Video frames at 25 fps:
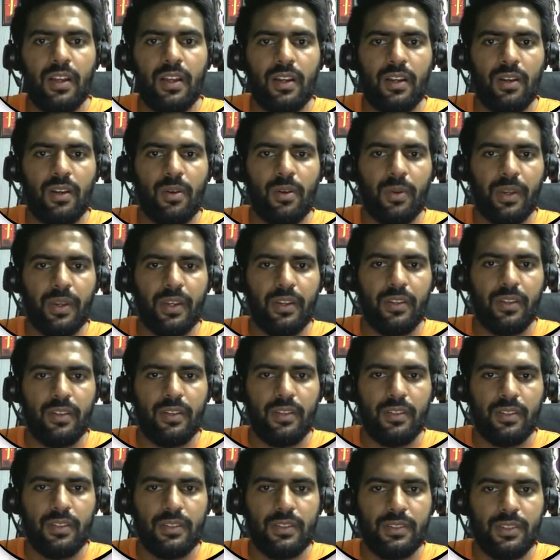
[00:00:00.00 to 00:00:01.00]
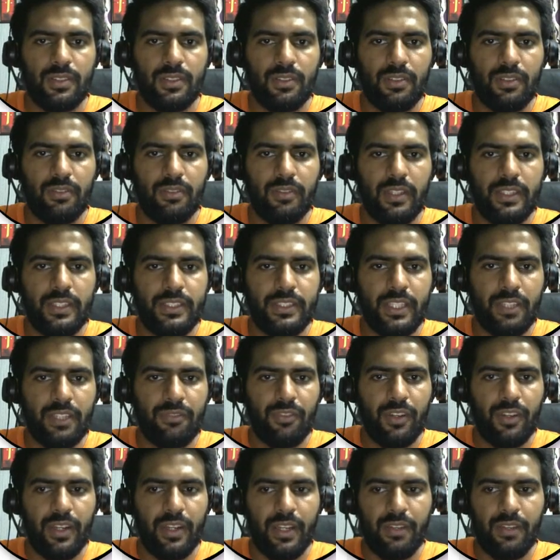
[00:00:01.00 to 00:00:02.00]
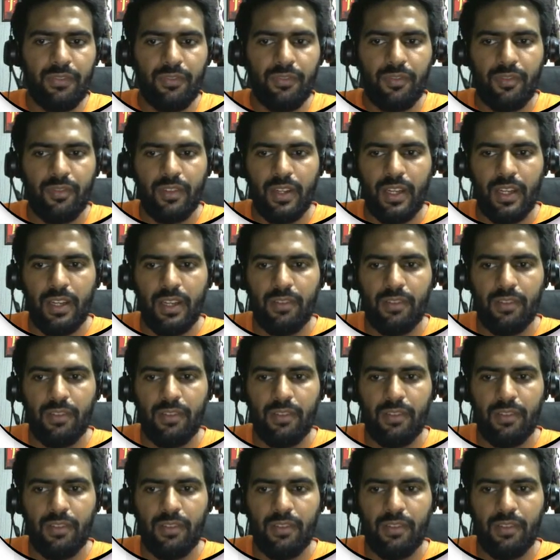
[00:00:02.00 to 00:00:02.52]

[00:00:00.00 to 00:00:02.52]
Okay, so we'll check for f.